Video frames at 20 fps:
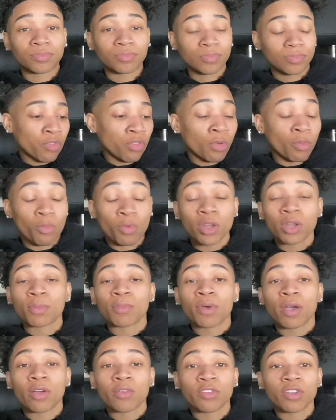from one
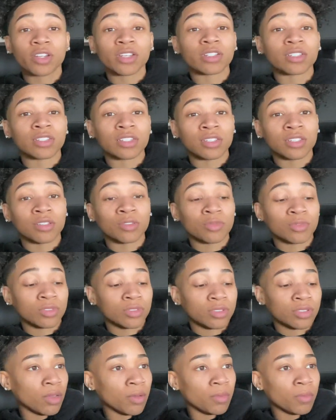of my
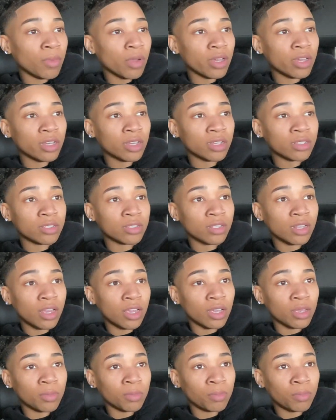relatives my cousin
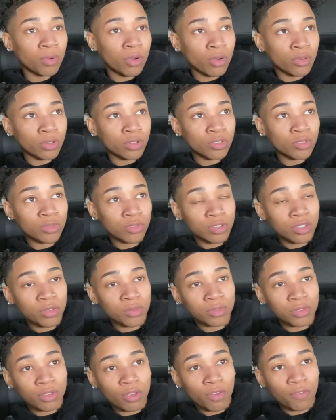like bro did you see
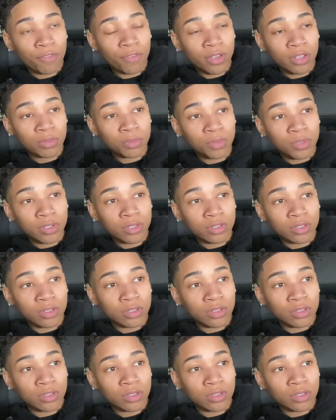what's on facebook